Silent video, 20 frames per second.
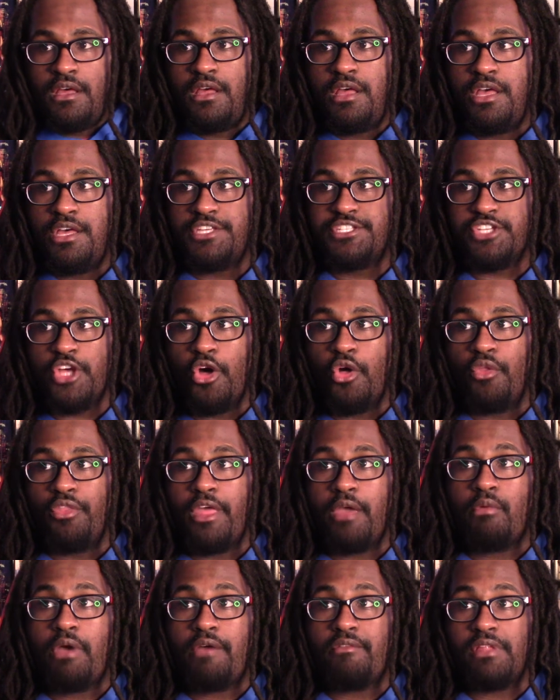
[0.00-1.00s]
So
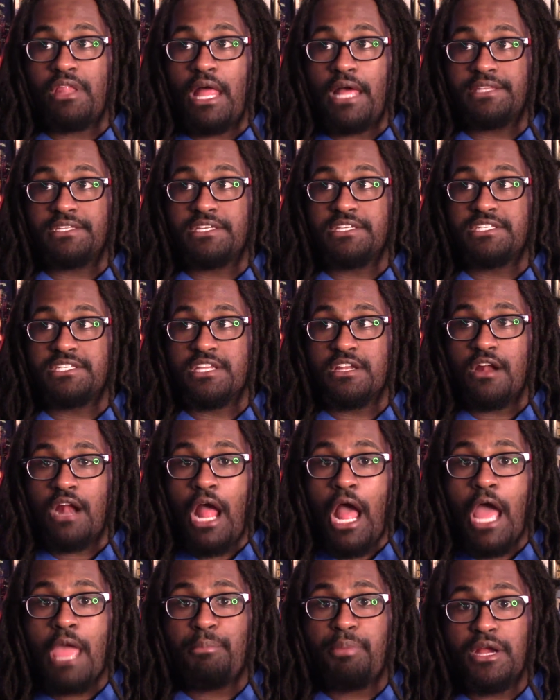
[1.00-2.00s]
they will have a lot to consider.
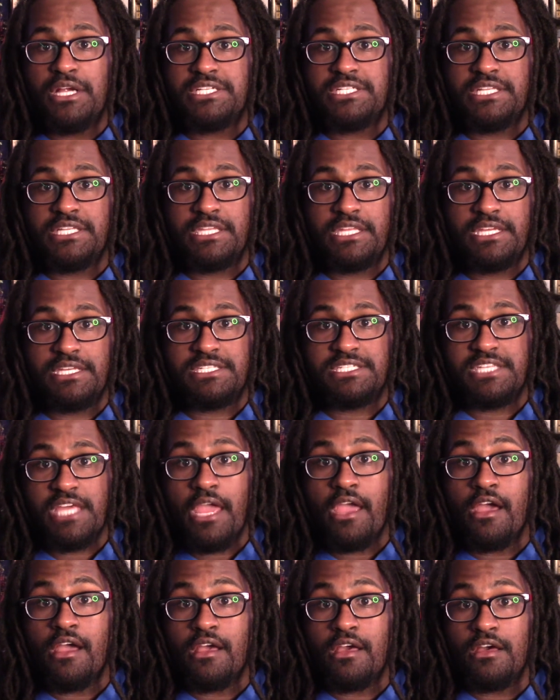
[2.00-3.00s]
I personally think
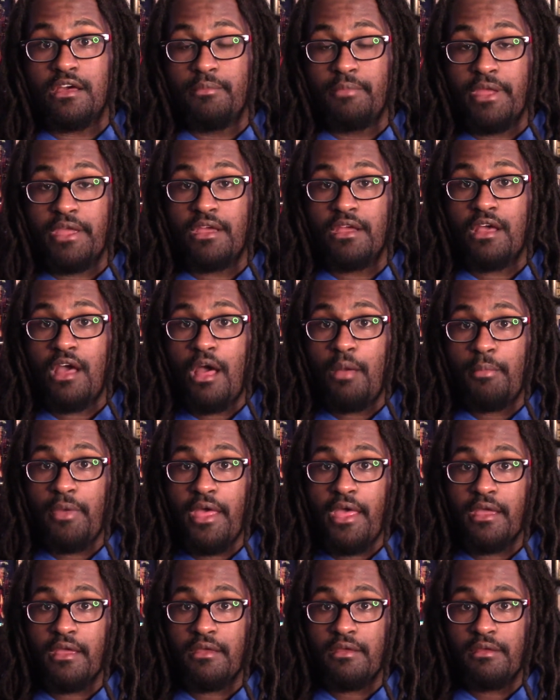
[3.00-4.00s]
Sega could make a
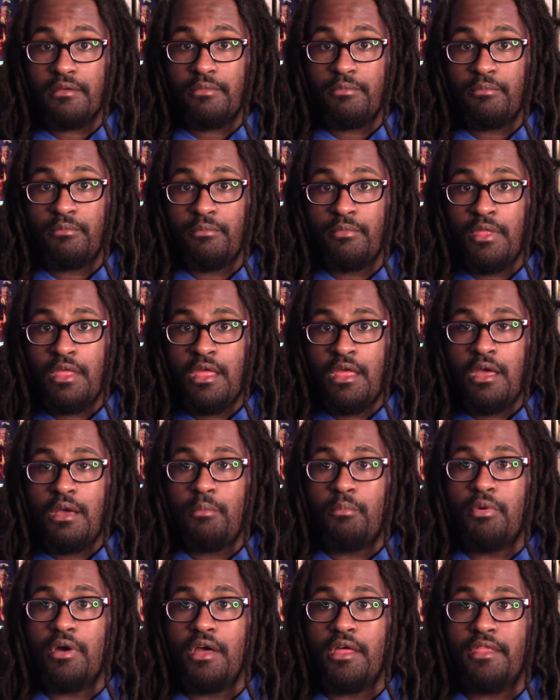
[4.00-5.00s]
comeback,
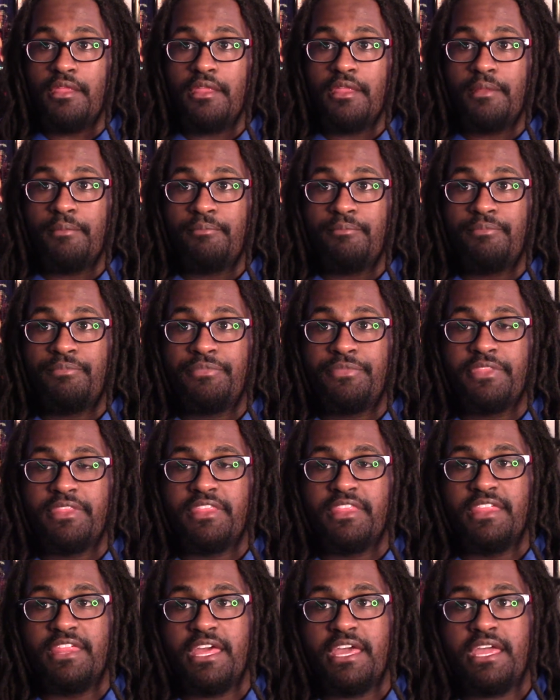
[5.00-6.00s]
but
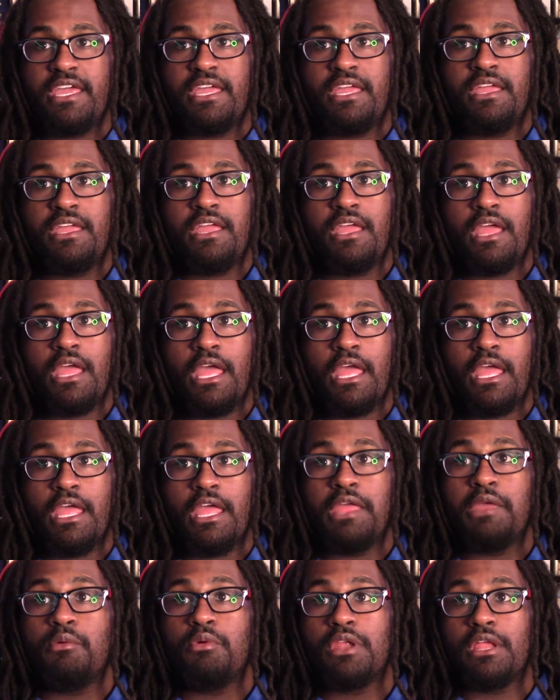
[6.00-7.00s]
I
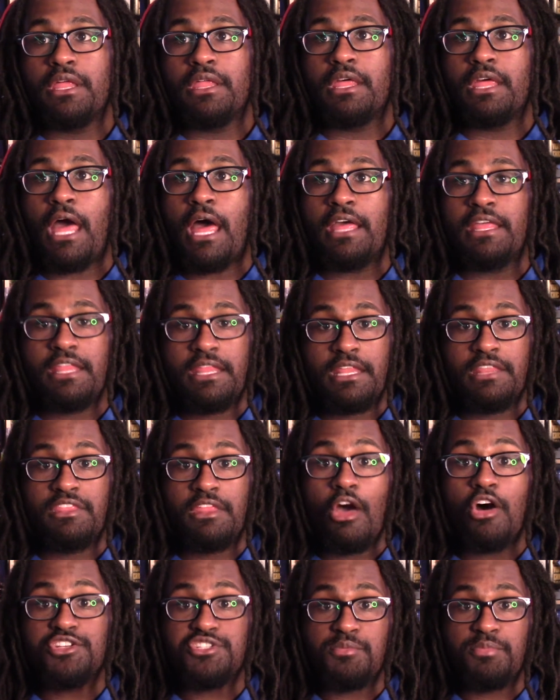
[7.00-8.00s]

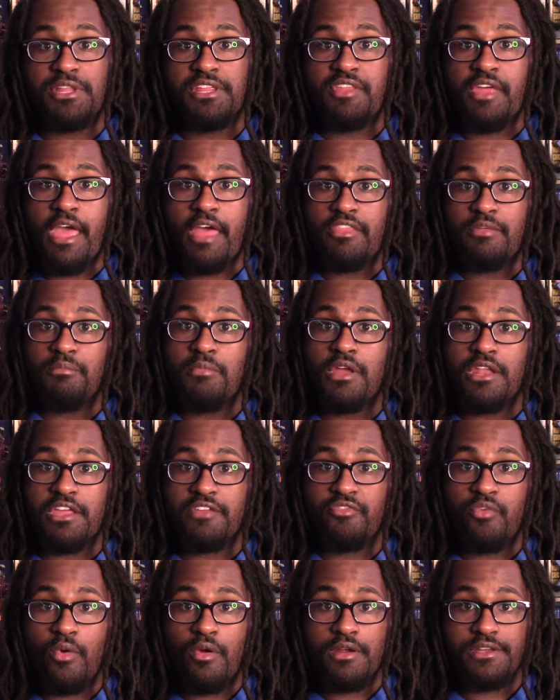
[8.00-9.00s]
also believe they have the money
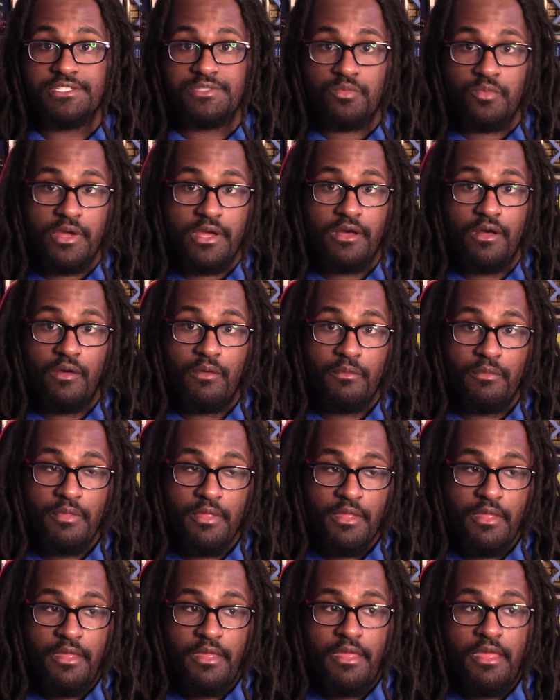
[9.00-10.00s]
for it as well.
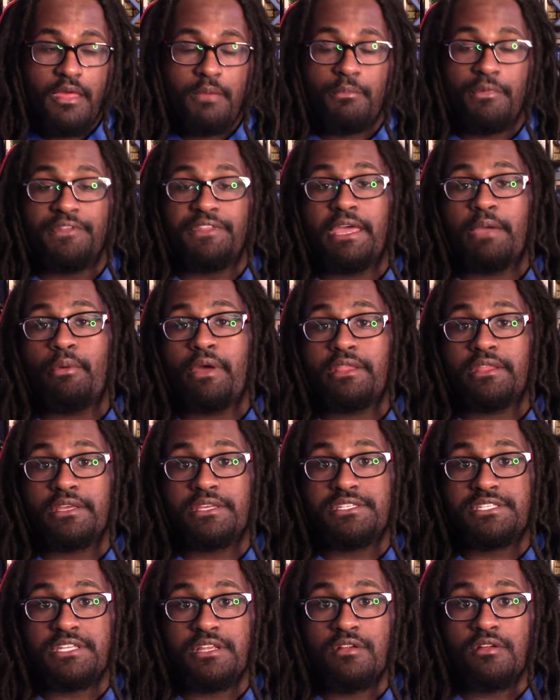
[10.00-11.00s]
But they would have to
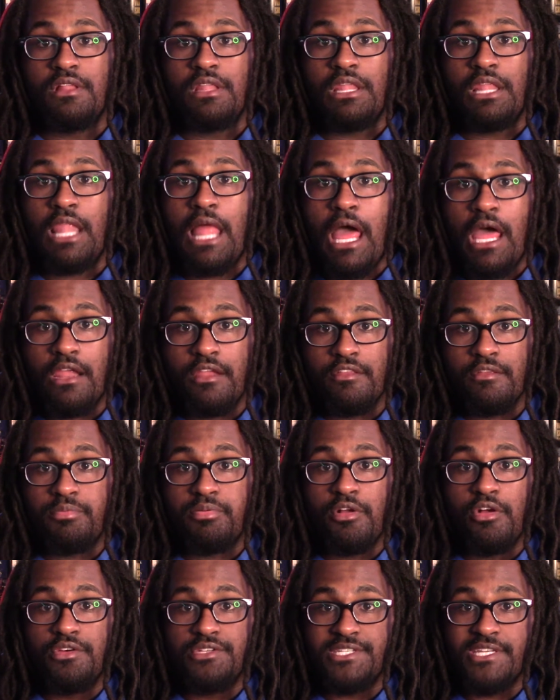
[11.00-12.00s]
consider a lot of the
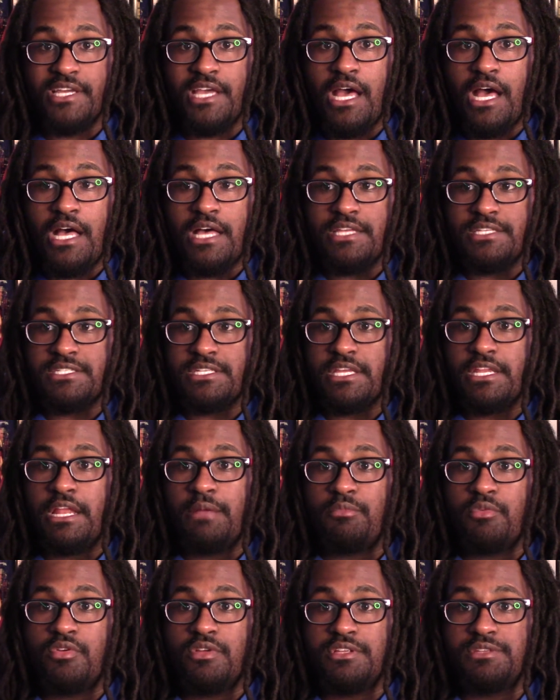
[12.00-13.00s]
pros and cons, and
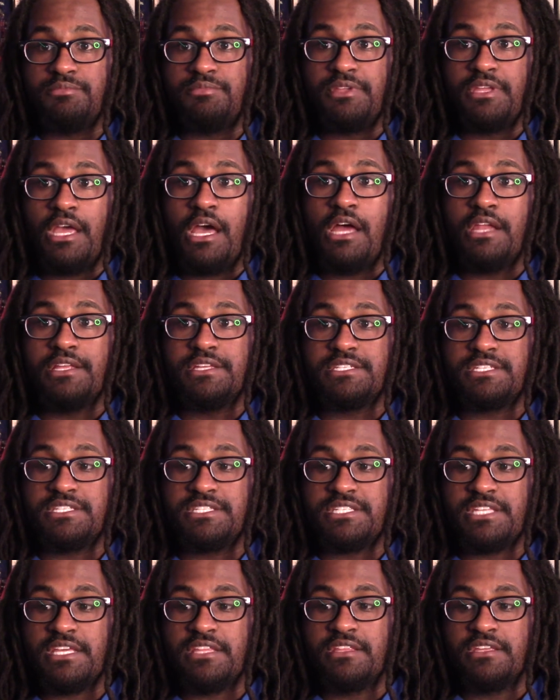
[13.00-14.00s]
I'm going to be honest and
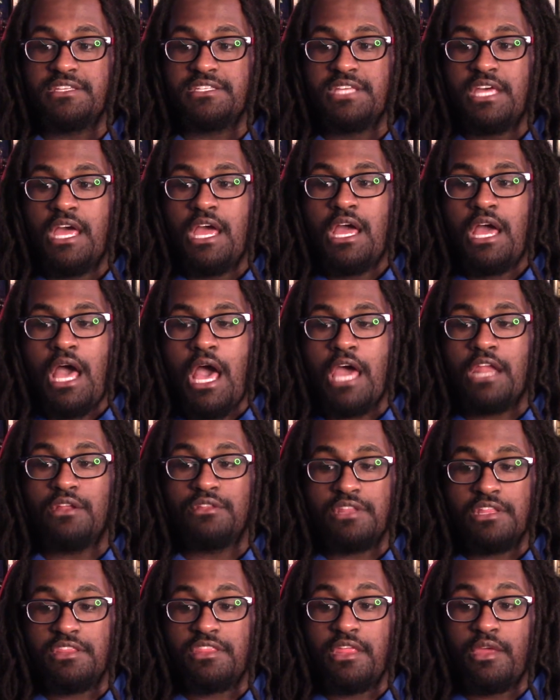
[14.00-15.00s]
say this, I don't
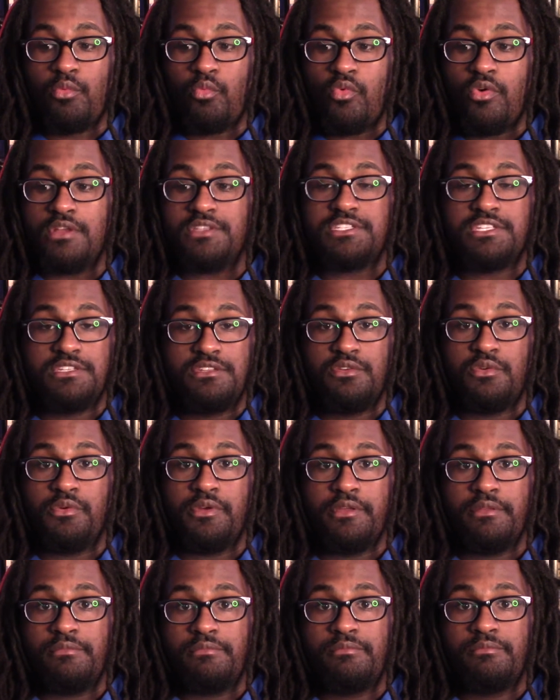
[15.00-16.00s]
think they want to do it,